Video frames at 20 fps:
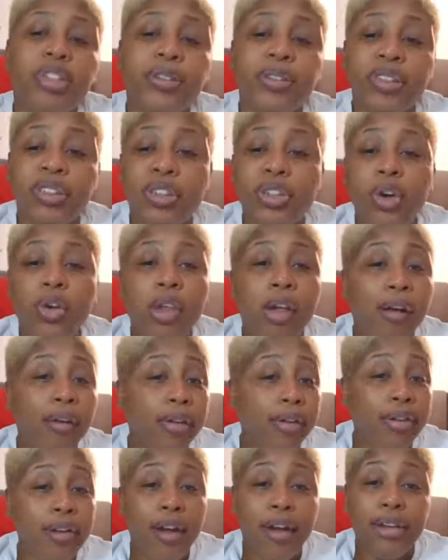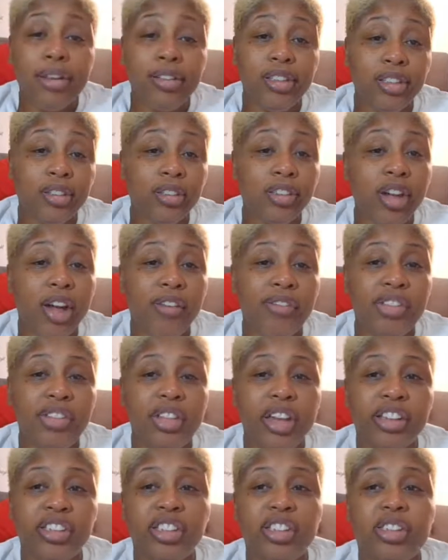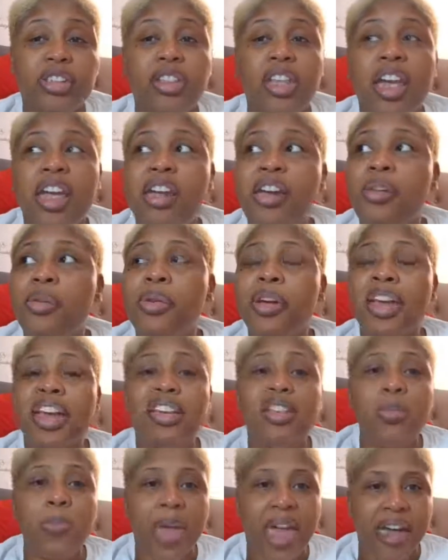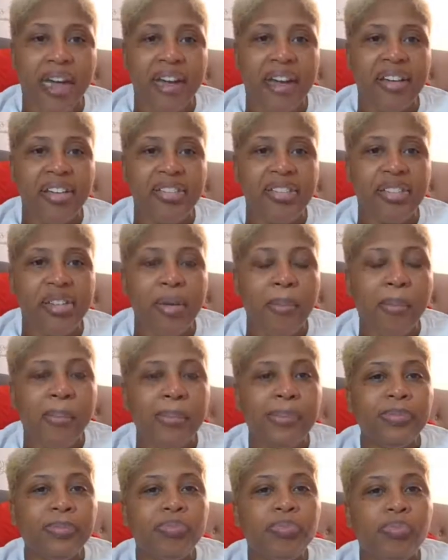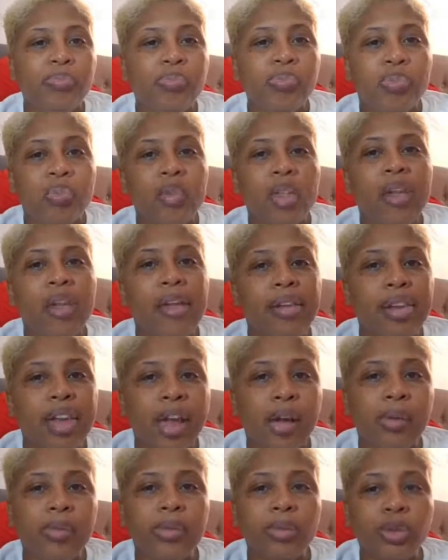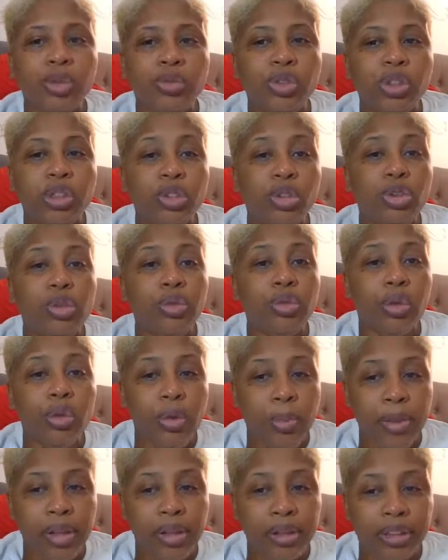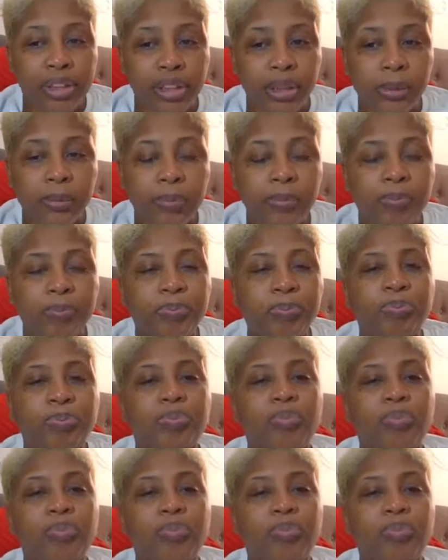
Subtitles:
So it's no longer called Adult Conversation. That era has passed. And now we're moving into a new millennium.